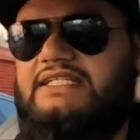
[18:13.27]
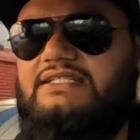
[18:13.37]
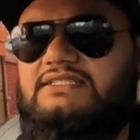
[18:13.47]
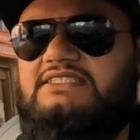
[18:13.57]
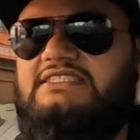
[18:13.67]

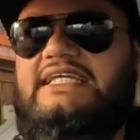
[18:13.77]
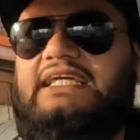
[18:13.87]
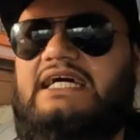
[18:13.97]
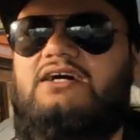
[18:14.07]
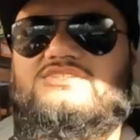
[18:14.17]
sticking
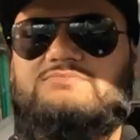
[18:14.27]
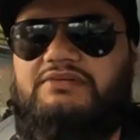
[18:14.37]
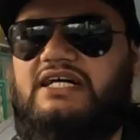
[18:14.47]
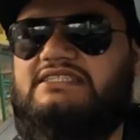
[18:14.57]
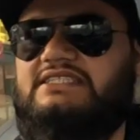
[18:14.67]
out,
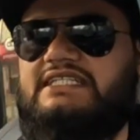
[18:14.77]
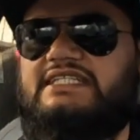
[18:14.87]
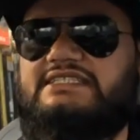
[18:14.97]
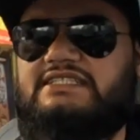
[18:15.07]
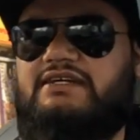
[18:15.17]
but it is
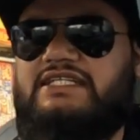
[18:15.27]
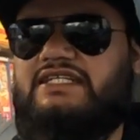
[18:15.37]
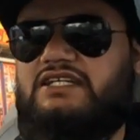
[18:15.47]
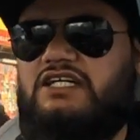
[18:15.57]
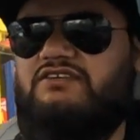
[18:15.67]
slightly
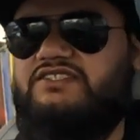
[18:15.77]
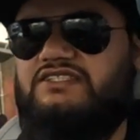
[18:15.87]
curved,